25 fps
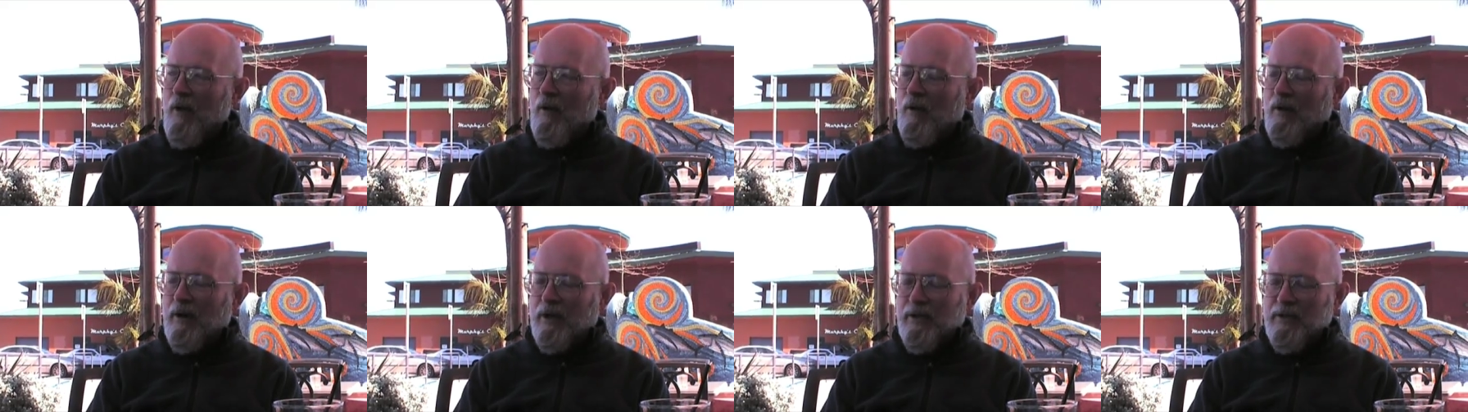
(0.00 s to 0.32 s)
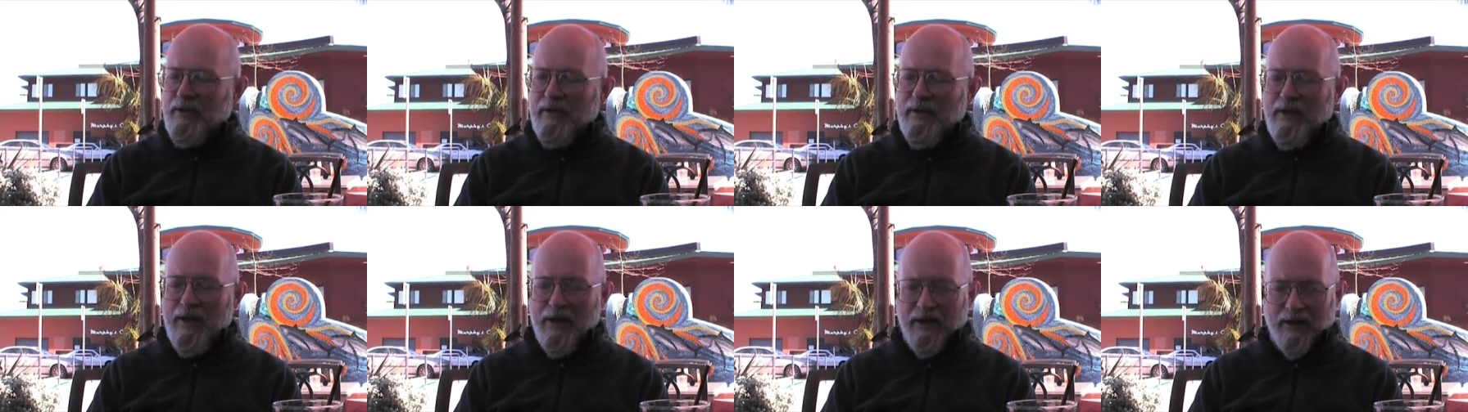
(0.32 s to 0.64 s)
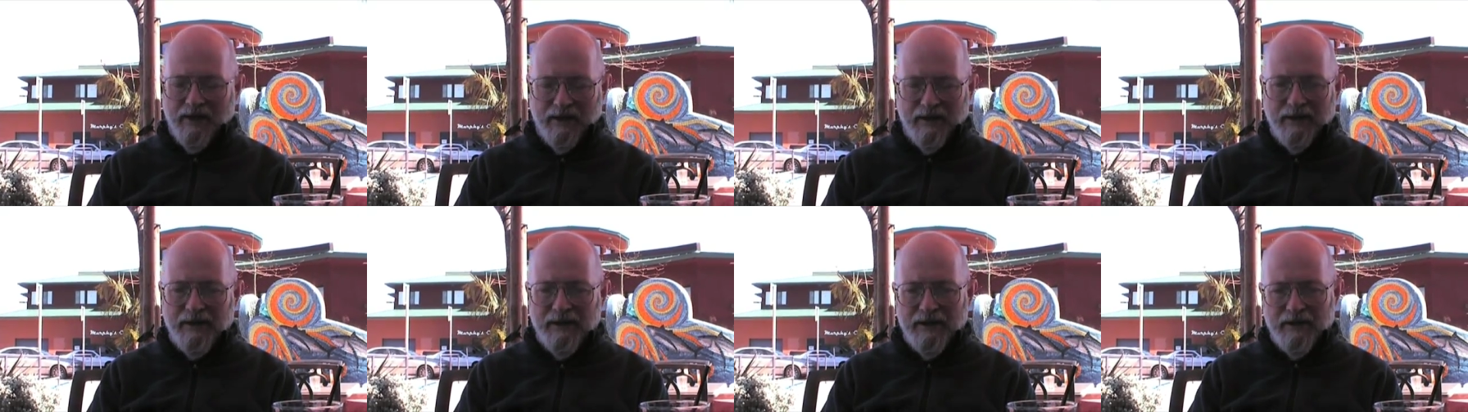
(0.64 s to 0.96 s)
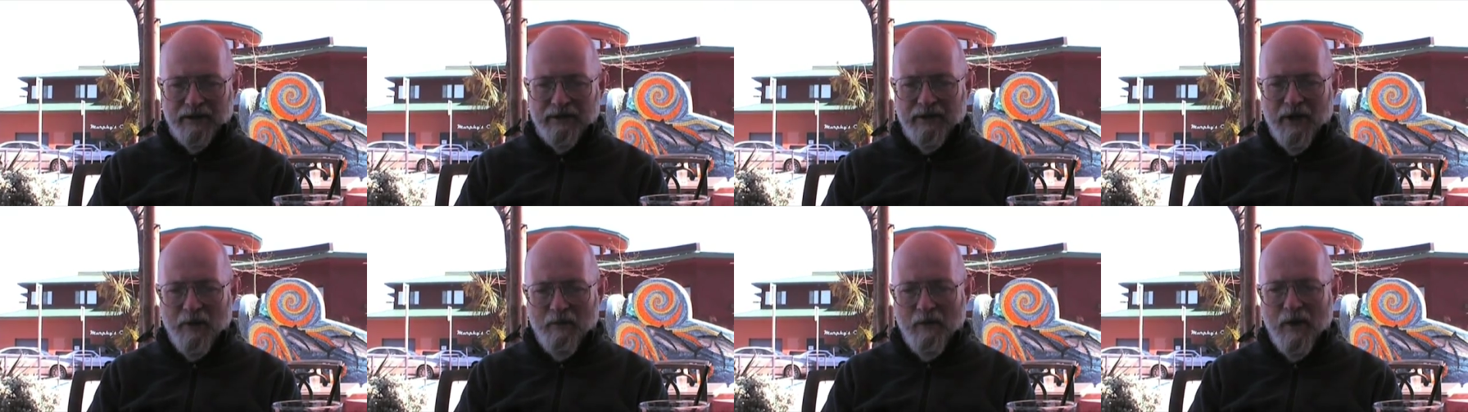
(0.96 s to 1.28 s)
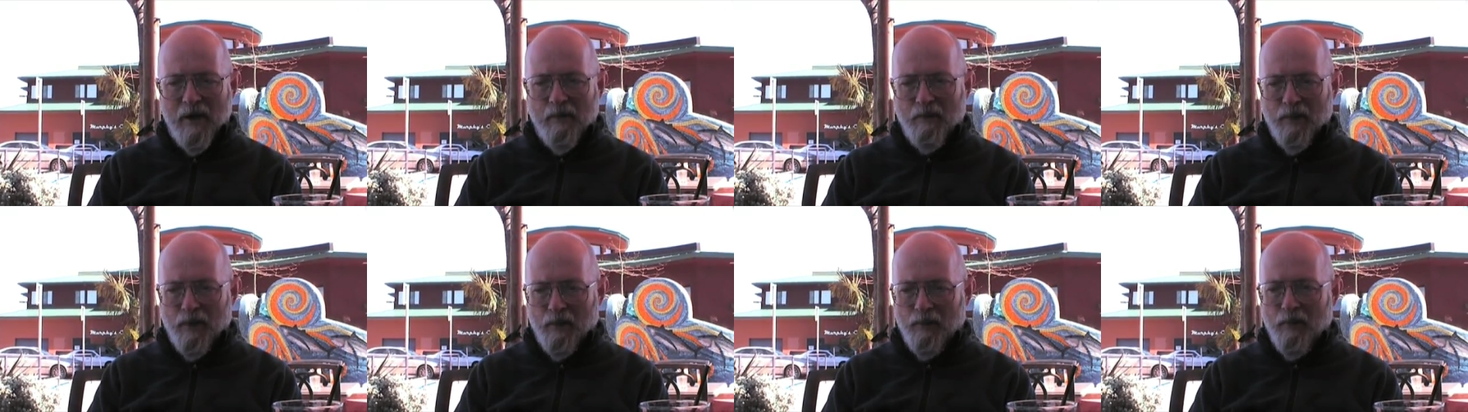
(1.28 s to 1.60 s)
Or as some
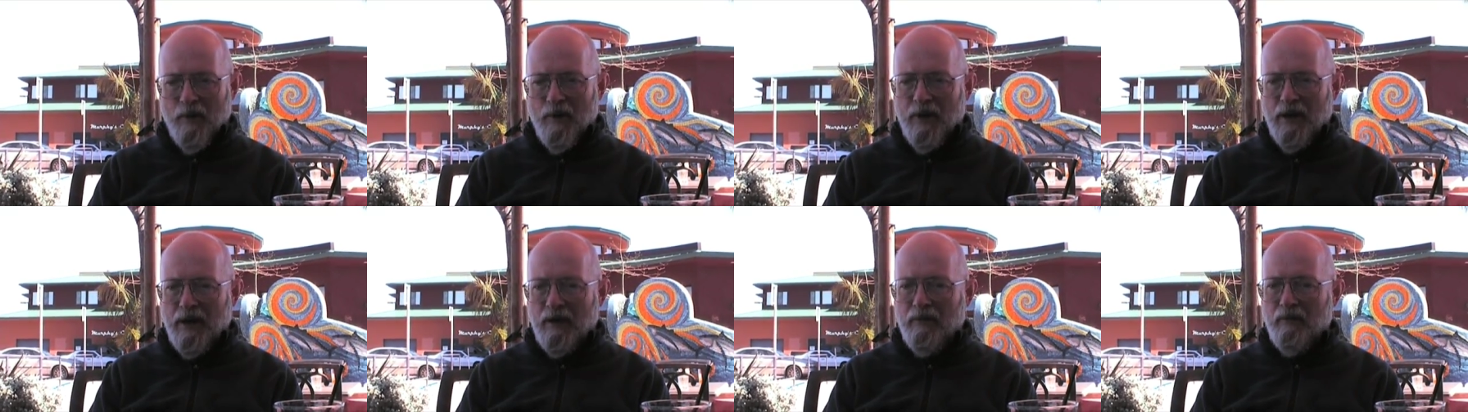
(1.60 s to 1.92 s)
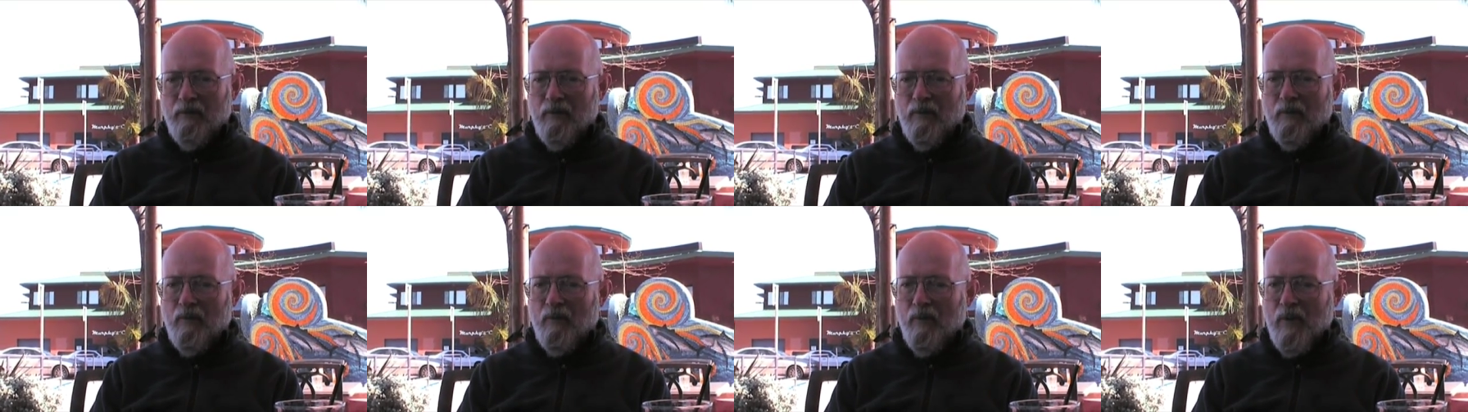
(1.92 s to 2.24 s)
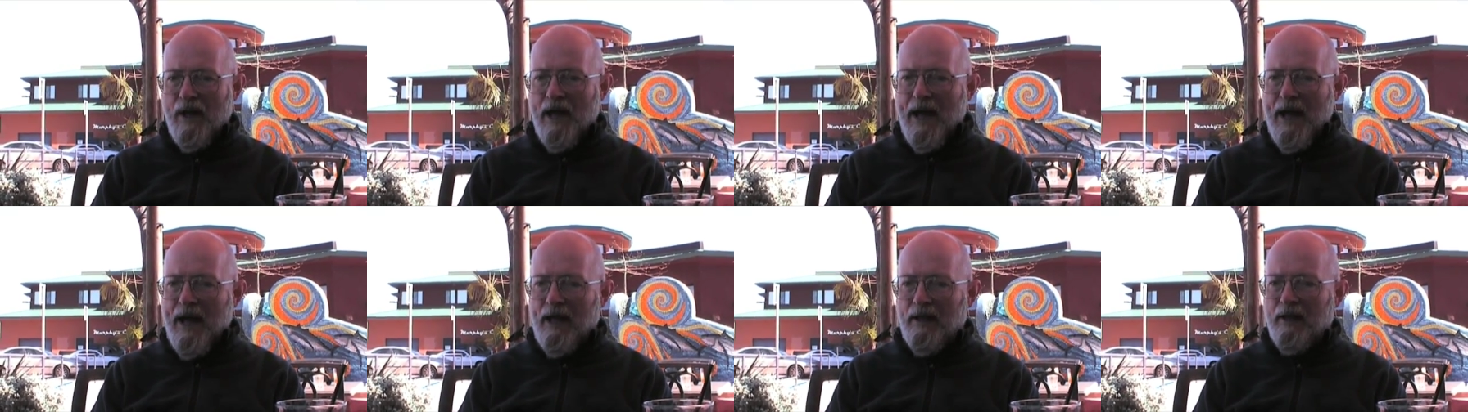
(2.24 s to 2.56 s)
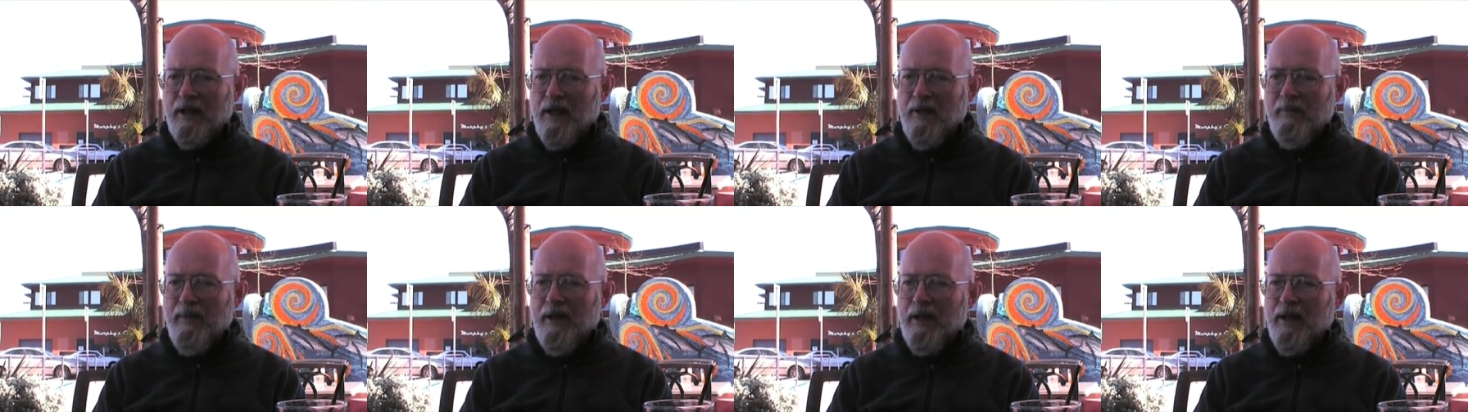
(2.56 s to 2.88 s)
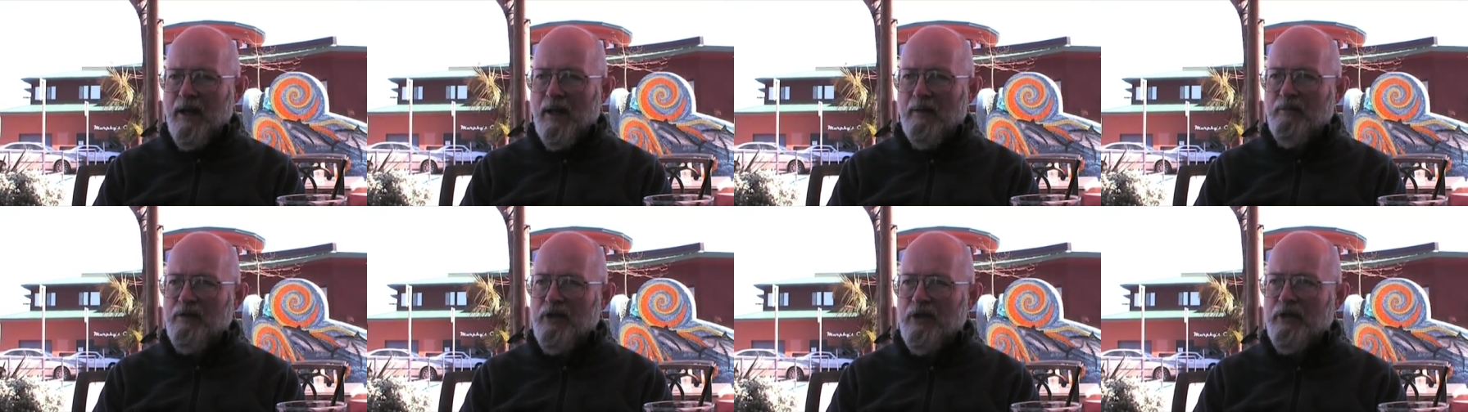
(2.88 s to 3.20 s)
people put it, reality
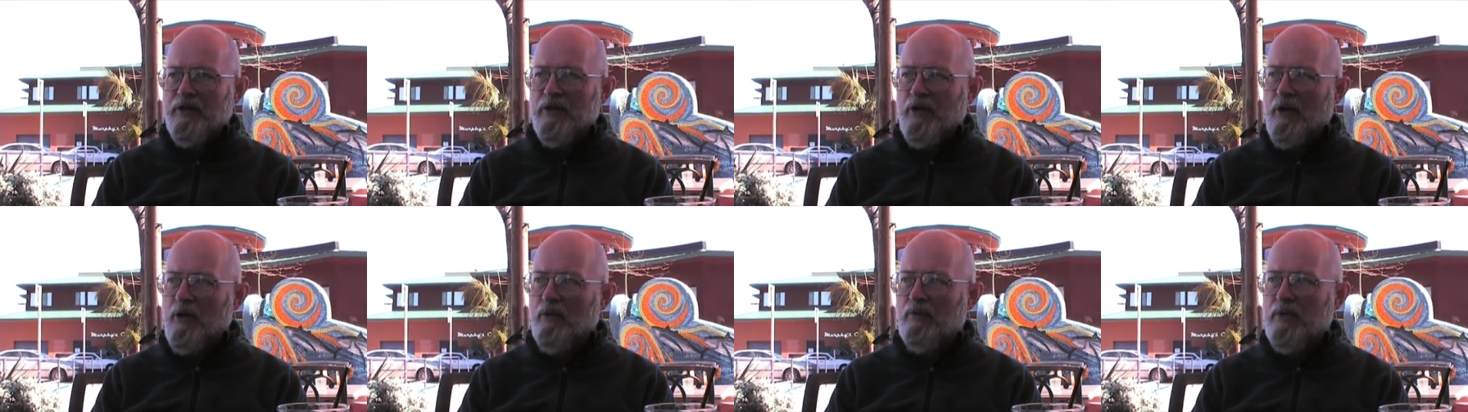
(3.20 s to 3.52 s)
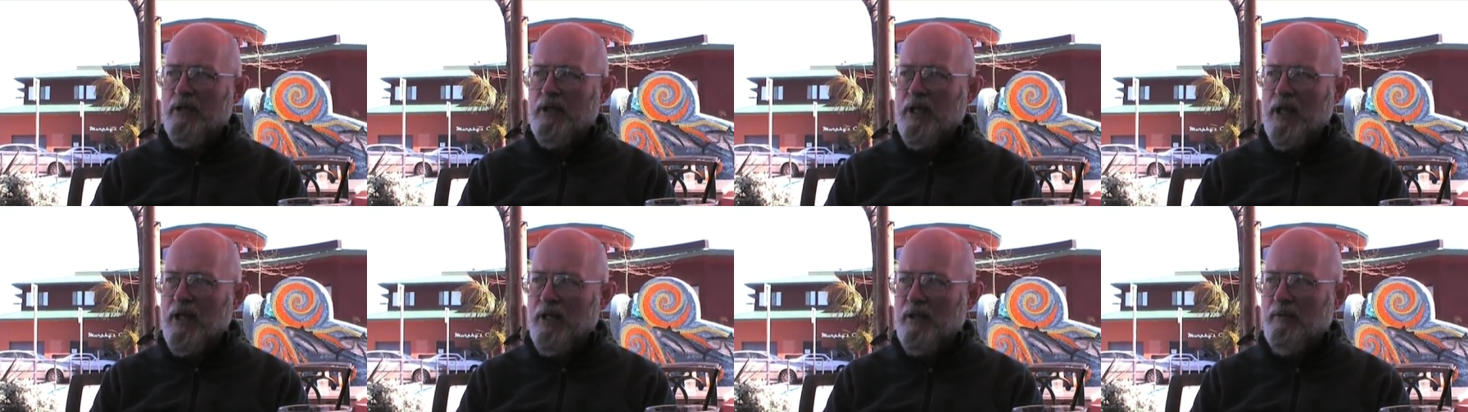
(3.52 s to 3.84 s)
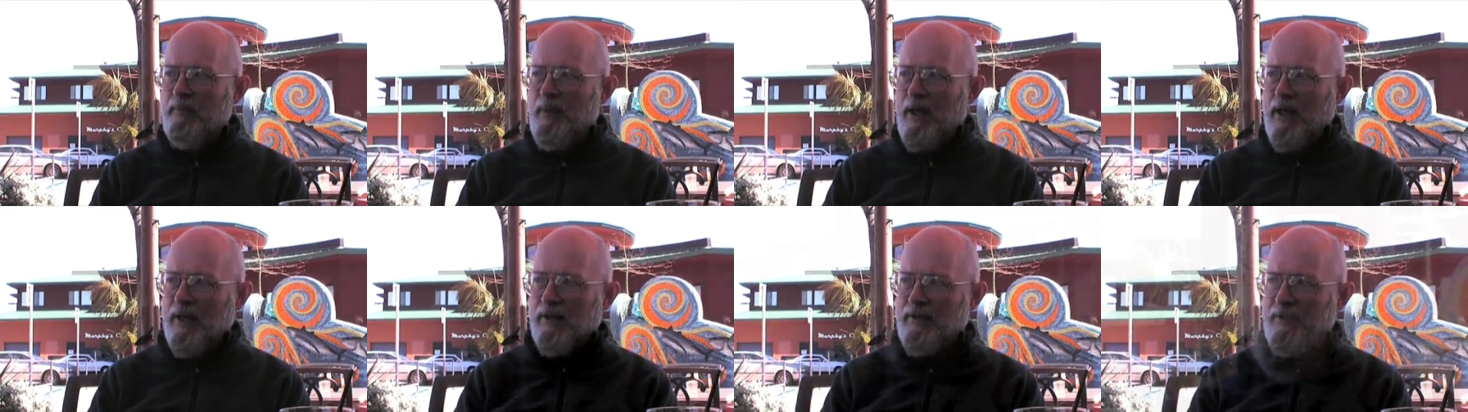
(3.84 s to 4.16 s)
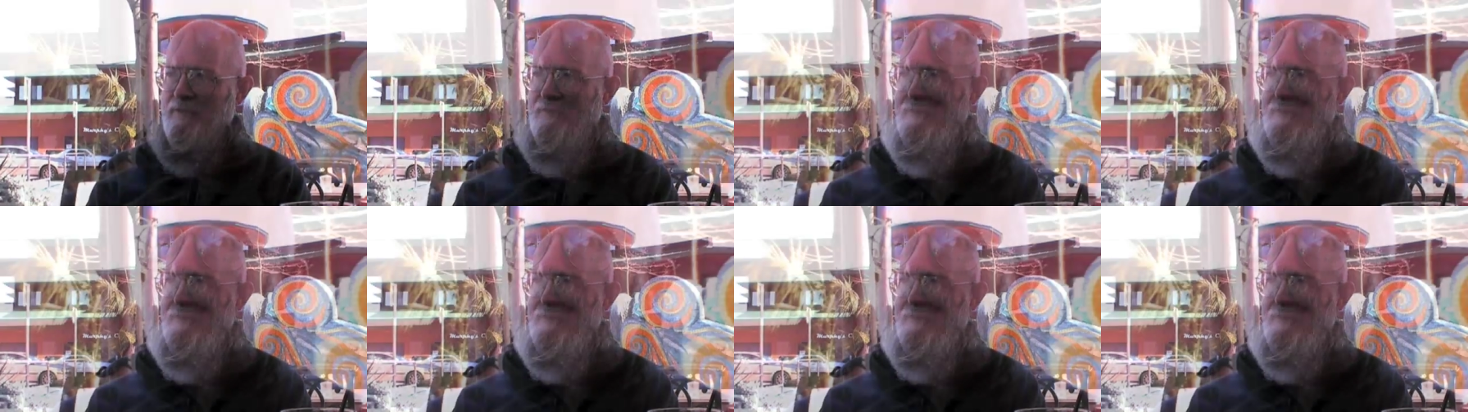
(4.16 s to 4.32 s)
becomes its own database.